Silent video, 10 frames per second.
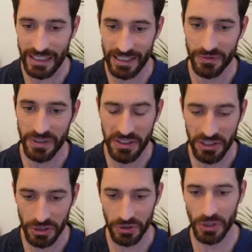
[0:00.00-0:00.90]
It's a very
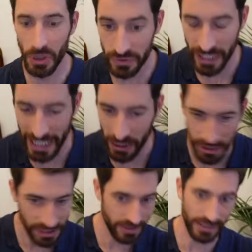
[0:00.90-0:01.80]
short overhang,
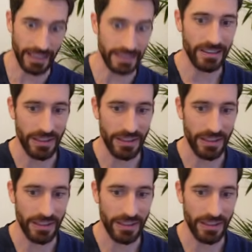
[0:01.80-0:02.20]
which is nice